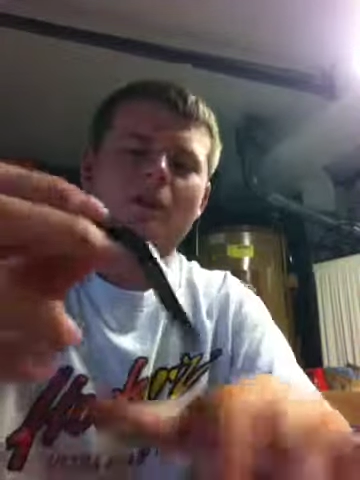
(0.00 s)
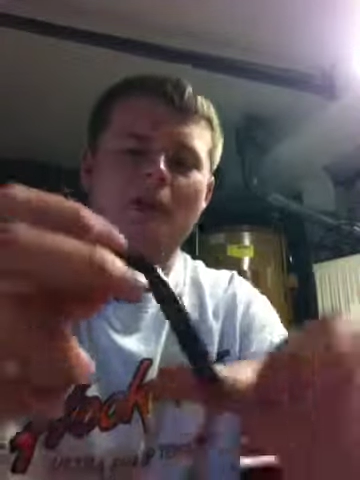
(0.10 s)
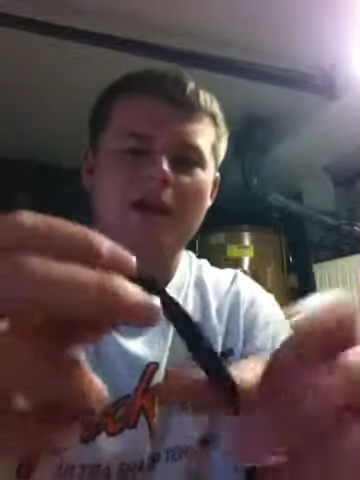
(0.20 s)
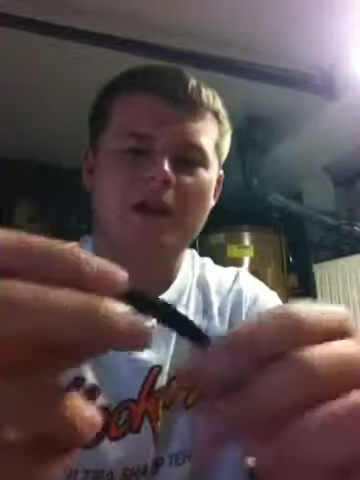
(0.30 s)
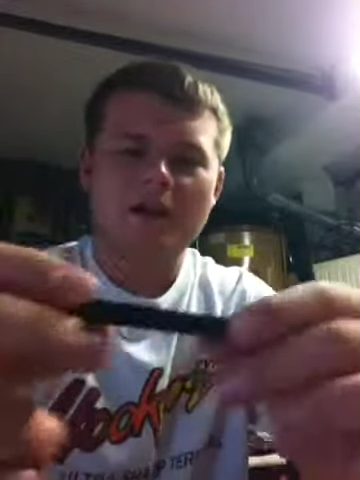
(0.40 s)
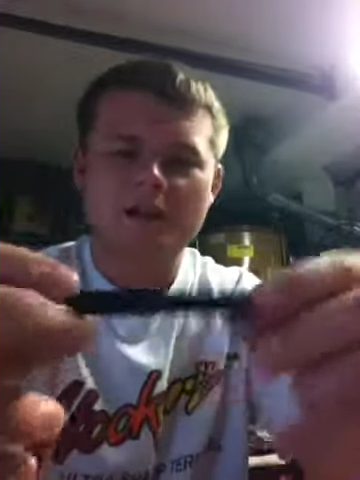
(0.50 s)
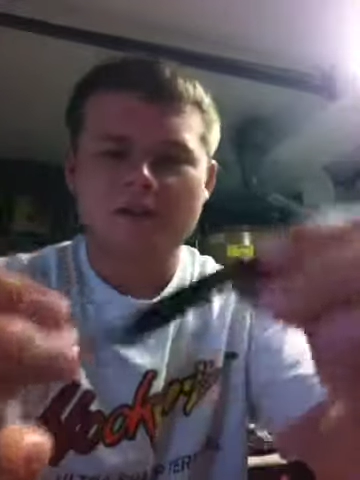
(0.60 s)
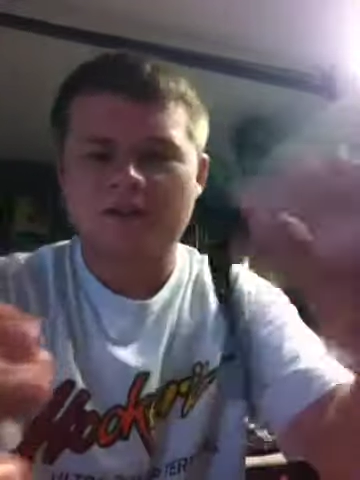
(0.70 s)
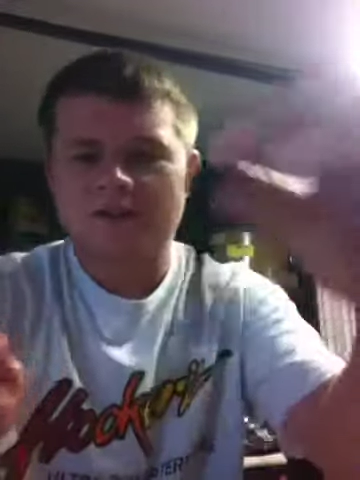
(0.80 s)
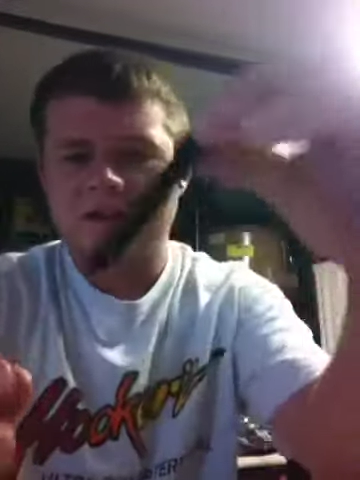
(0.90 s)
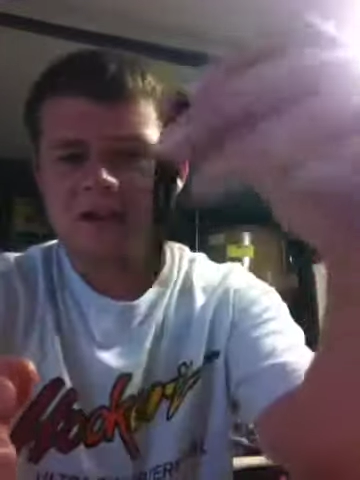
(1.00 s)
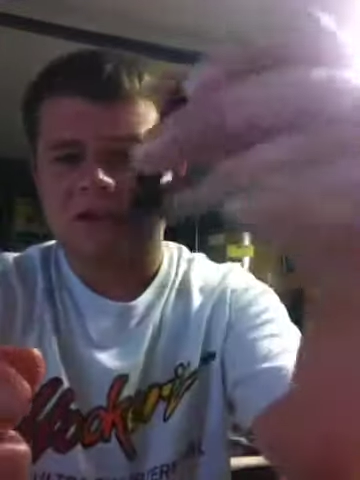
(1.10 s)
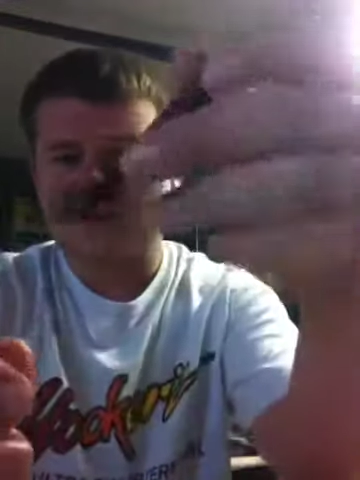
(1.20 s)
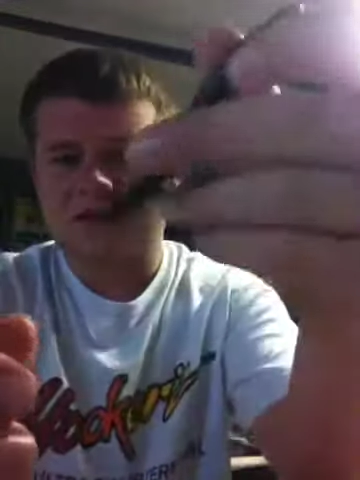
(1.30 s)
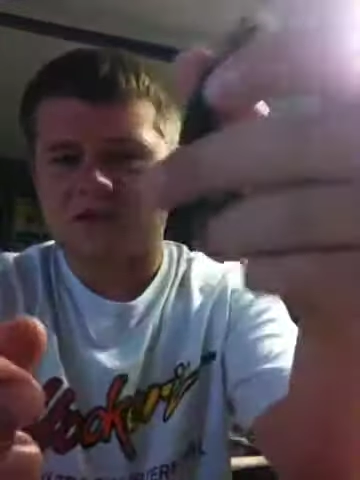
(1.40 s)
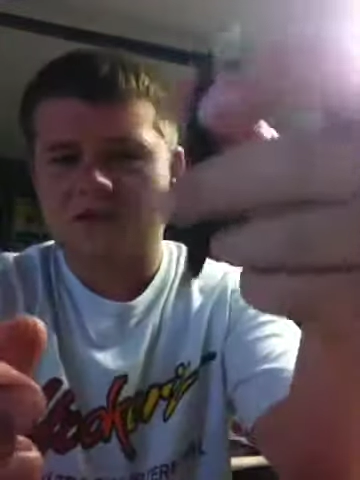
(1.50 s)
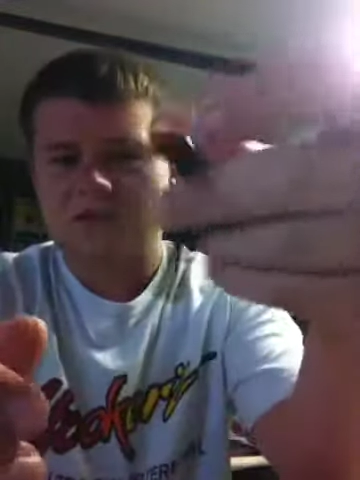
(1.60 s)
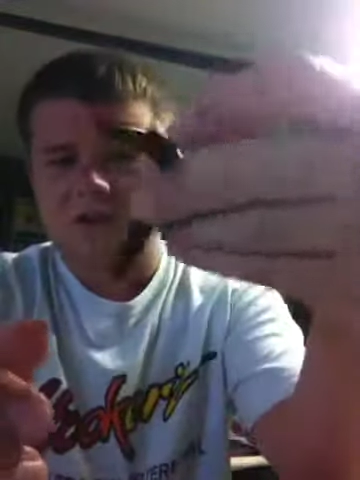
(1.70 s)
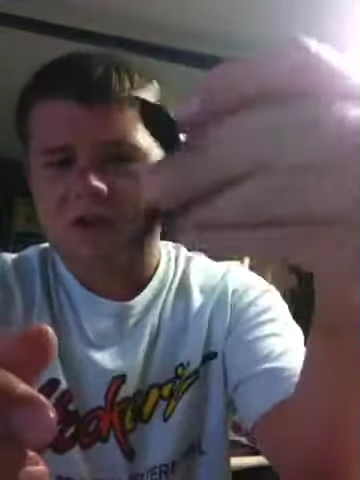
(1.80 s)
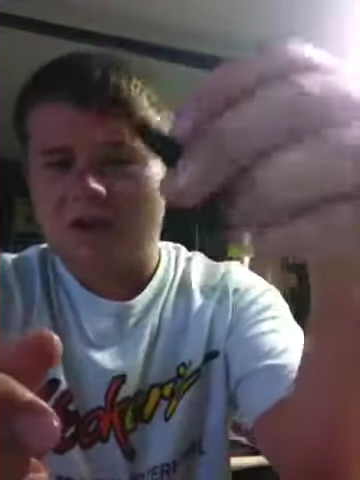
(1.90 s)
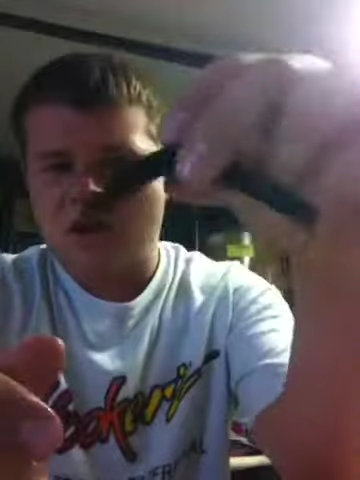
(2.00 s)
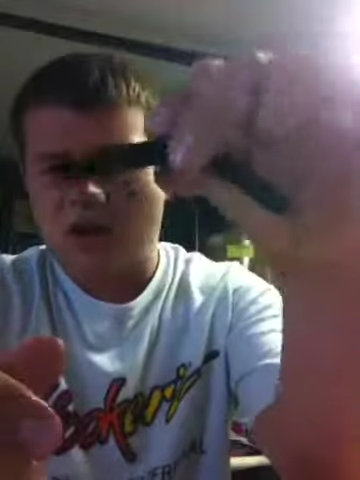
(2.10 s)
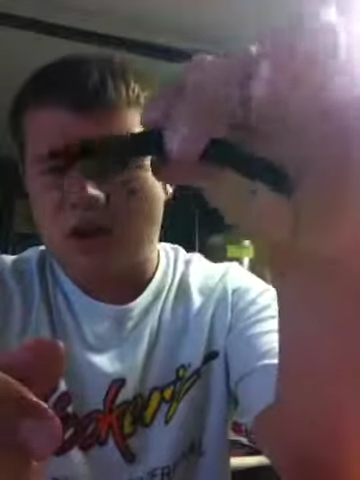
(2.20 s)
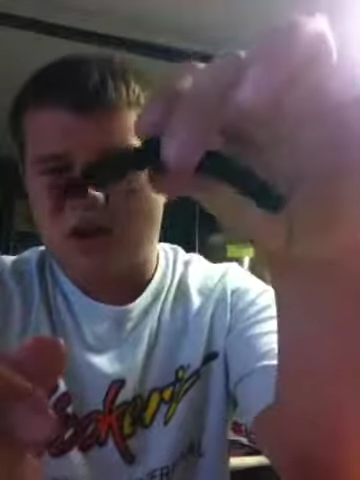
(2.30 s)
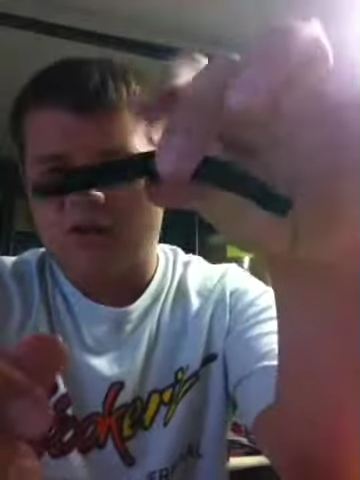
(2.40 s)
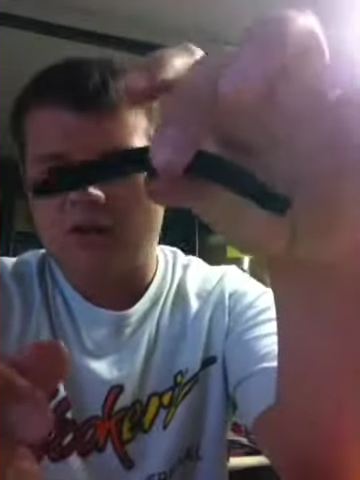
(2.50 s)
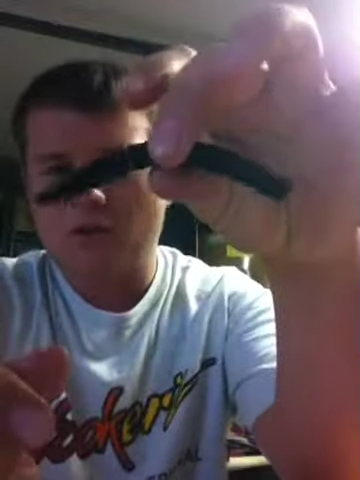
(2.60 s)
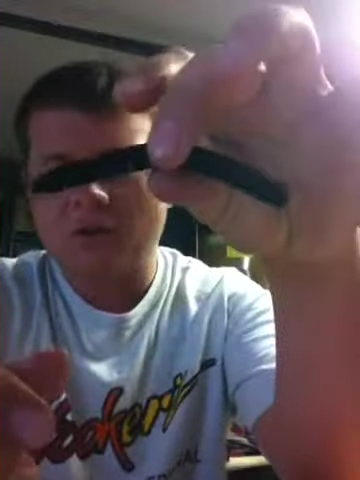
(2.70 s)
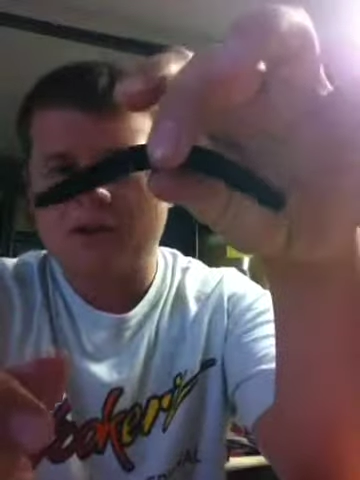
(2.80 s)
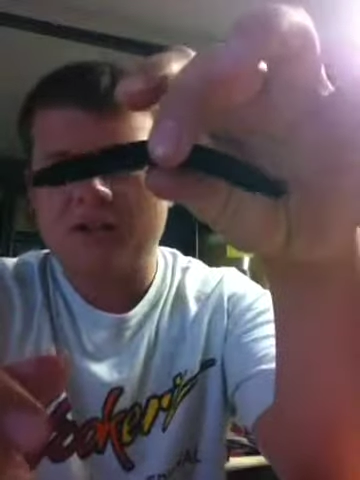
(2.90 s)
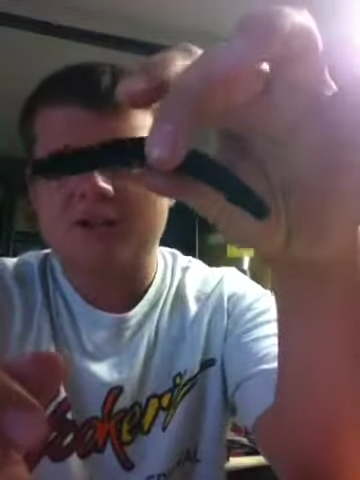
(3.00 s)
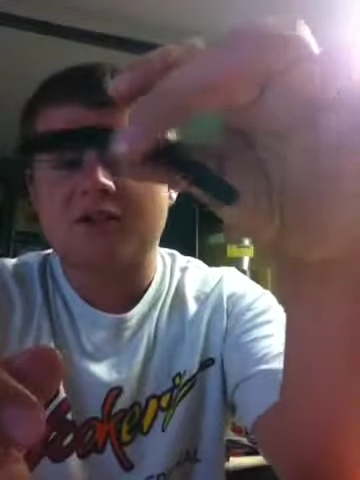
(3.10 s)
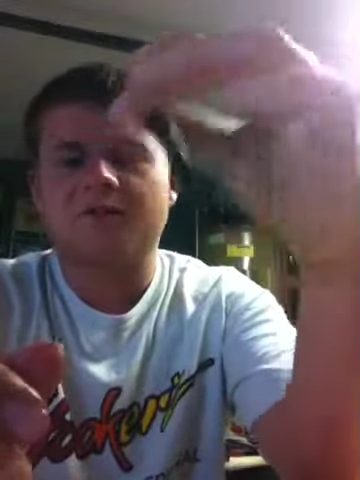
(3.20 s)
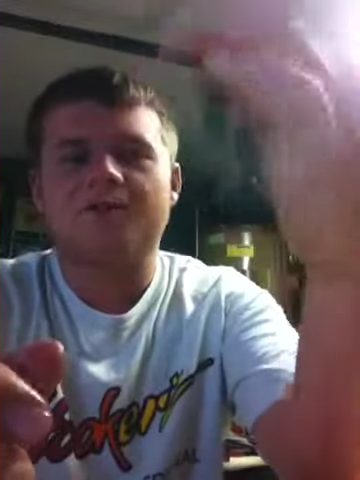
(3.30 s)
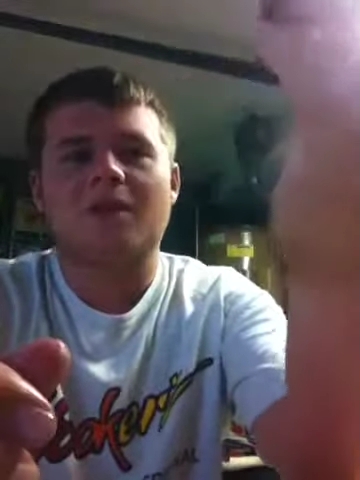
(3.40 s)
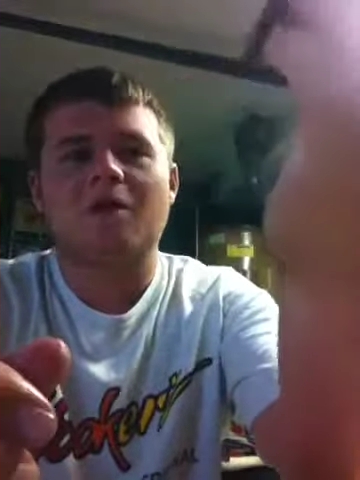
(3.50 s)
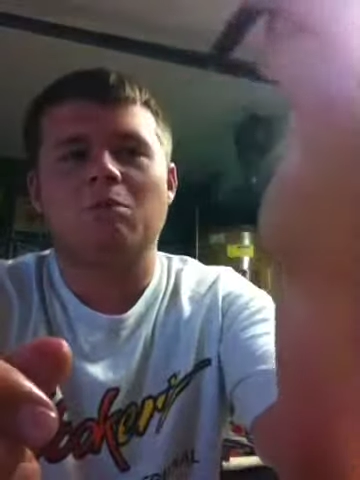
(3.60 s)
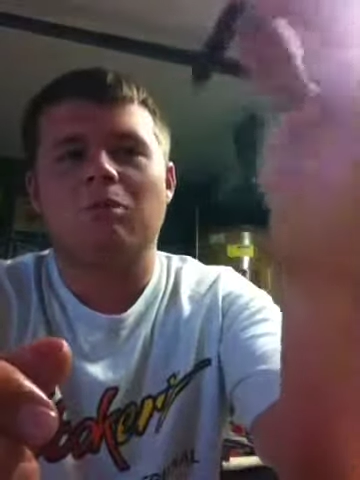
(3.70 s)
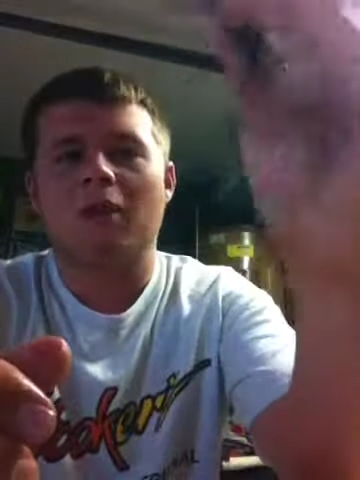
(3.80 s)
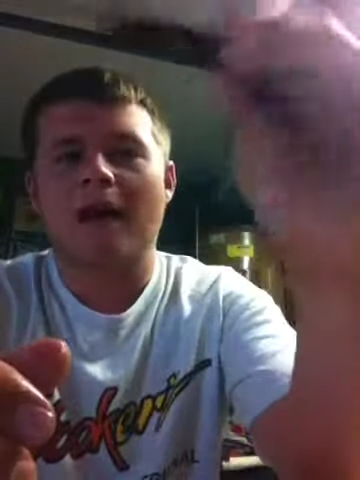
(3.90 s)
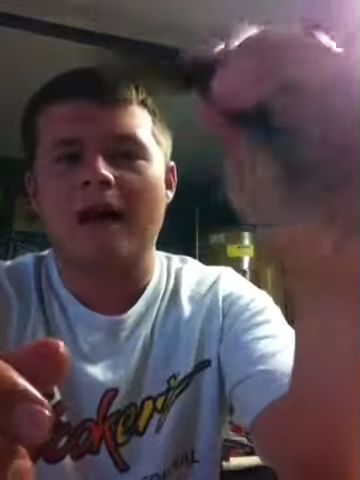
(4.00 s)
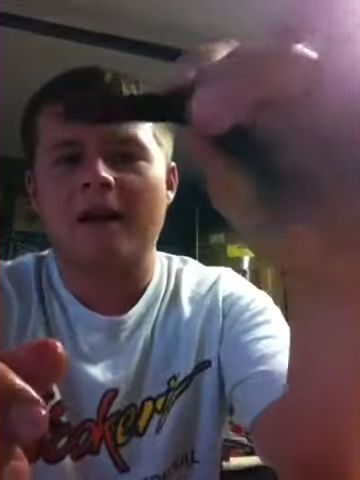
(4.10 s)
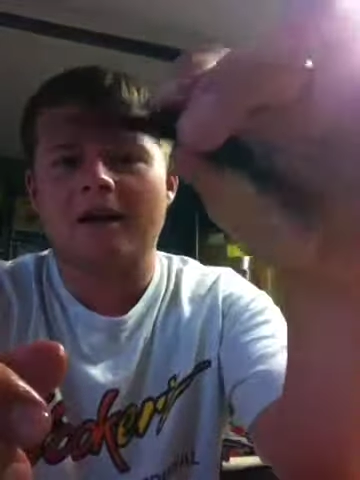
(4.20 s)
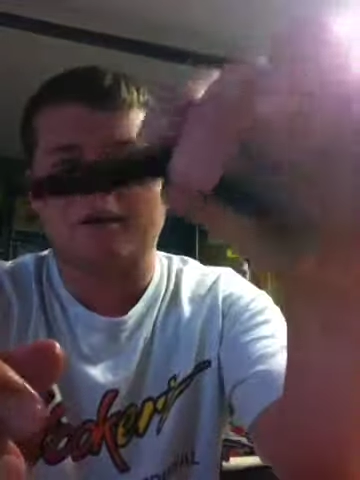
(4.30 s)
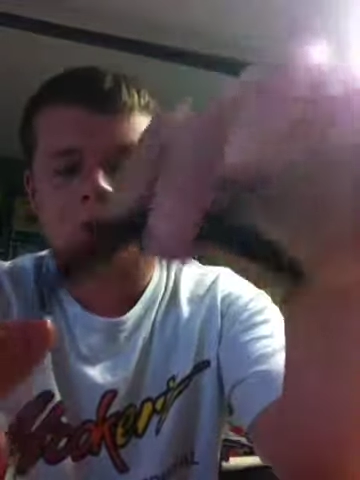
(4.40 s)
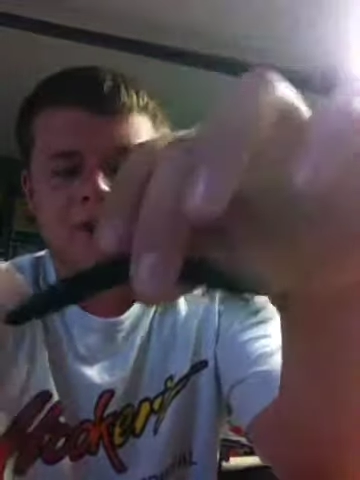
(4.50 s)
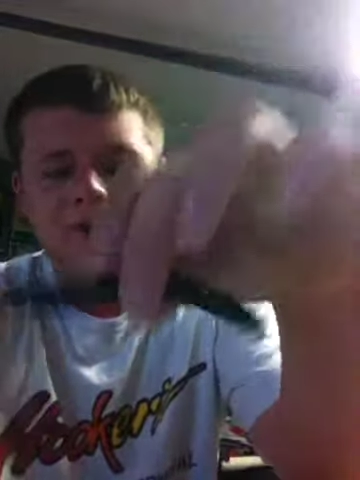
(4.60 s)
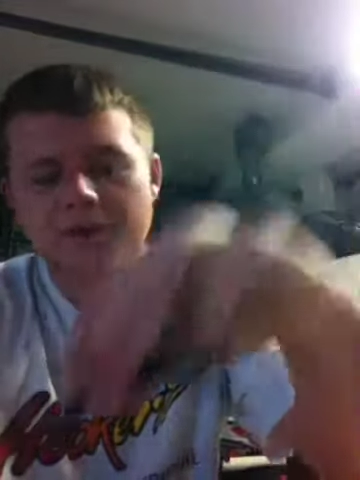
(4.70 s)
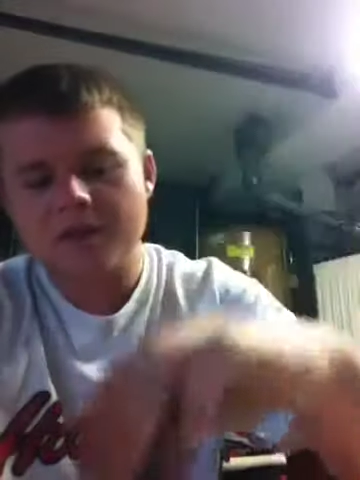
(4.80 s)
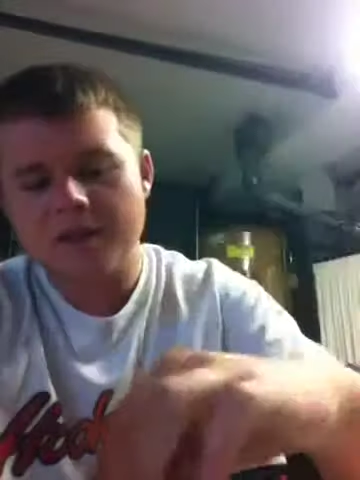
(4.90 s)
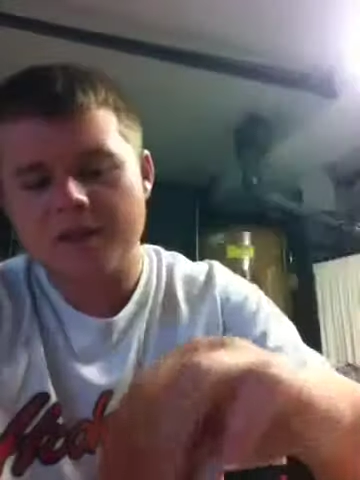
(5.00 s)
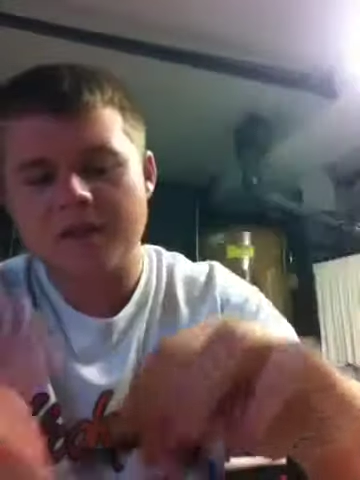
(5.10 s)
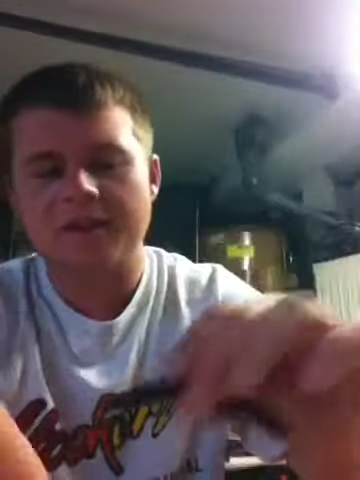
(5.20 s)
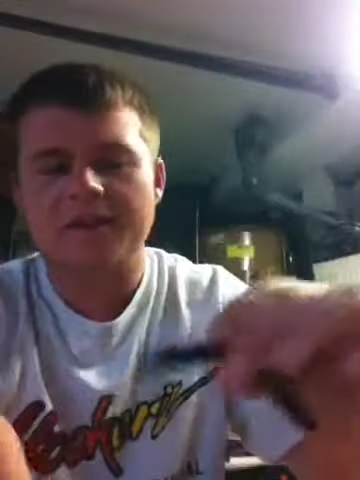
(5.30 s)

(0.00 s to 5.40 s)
Right here, as you can see, this is 4-inch black widow stick.